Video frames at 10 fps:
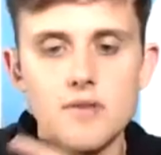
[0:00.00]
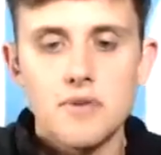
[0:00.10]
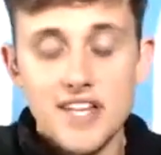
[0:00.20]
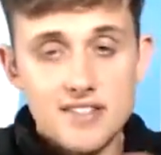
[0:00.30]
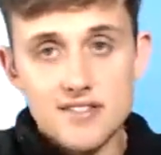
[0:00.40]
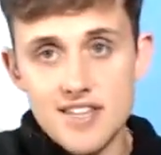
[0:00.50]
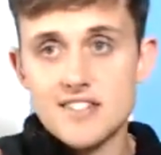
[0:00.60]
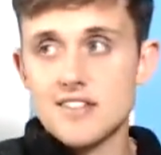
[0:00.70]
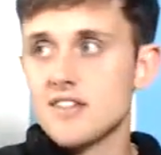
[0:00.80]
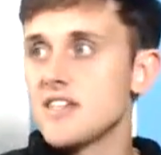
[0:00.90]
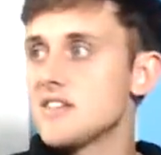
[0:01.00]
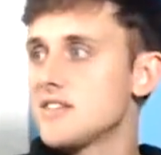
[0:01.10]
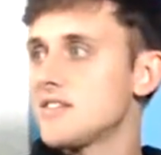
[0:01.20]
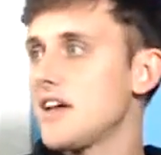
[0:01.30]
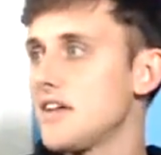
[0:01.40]
well that's at least
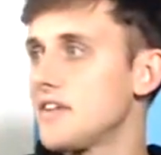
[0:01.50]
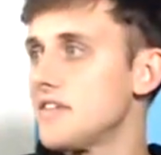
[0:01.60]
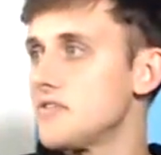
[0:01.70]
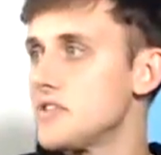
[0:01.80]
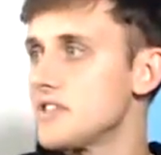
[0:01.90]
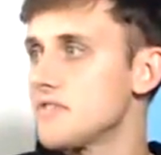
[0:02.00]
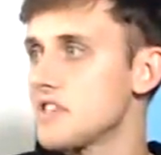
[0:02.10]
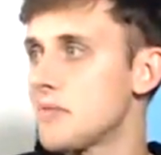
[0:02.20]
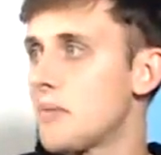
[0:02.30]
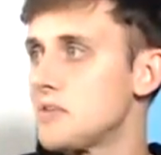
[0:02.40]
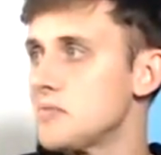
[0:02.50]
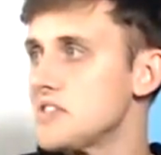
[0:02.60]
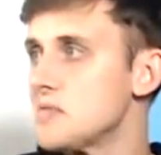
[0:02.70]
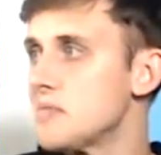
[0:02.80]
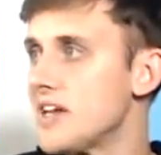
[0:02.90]
kind of gives reason for some
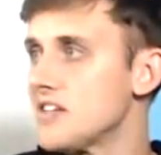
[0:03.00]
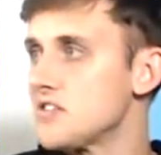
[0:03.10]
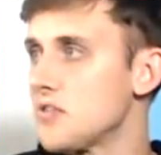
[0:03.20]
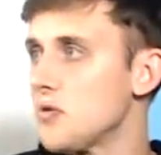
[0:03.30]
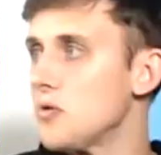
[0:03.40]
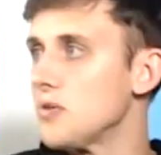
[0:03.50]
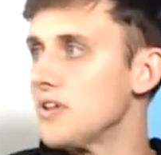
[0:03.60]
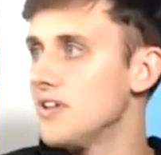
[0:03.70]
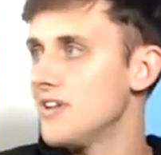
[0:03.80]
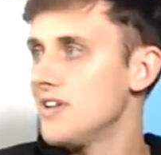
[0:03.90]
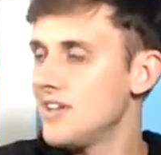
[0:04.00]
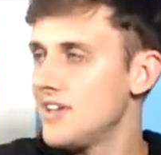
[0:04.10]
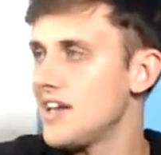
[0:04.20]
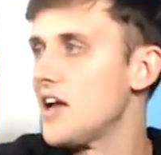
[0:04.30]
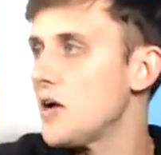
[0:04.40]
optimism, and it's not all
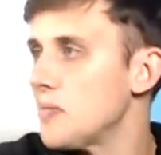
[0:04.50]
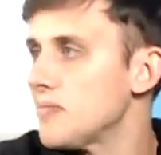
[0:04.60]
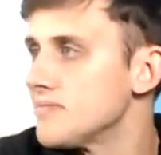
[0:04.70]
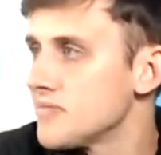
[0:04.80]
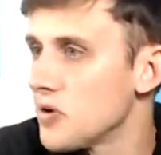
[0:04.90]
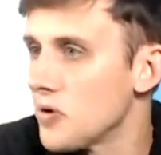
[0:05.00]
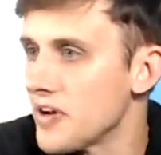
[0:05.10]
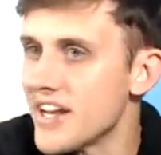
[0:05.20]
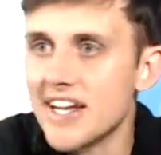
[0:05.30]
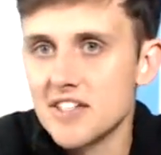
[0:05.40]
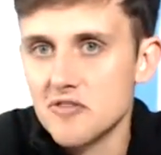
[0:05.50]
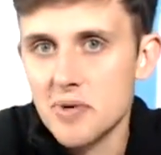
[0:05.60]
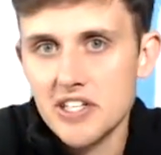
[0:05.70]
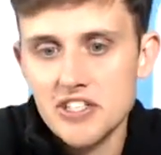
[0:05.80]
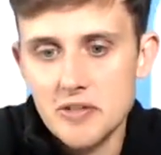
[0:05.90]
a negative
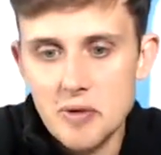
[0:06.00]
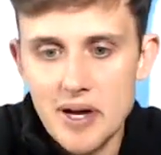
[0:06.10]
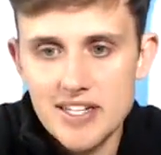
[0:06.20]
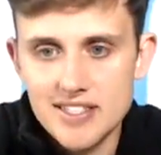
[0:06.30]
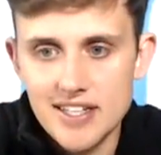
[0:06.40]
picture that we're painting.